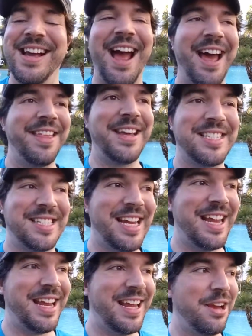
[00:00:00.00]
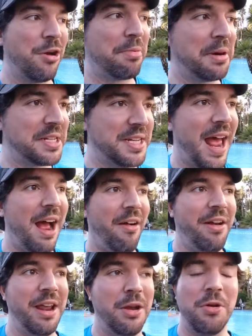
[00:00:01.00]
and they see your
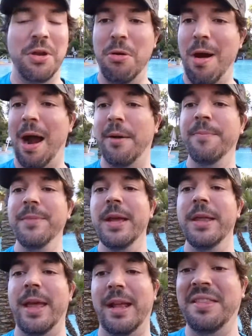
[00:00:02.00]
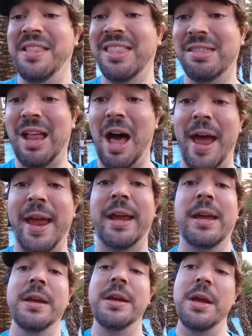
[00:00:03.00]
personality and who you are. They like,
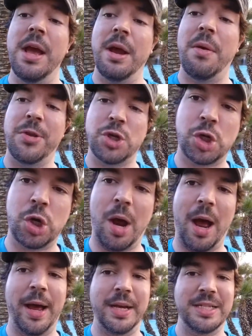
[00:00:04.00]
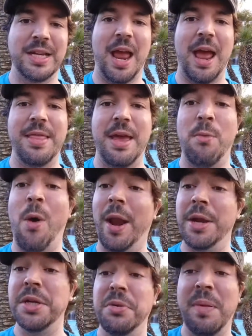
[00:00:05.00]
trust, and they
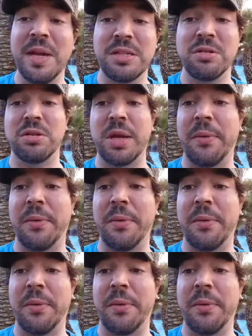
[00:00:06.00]
want to do business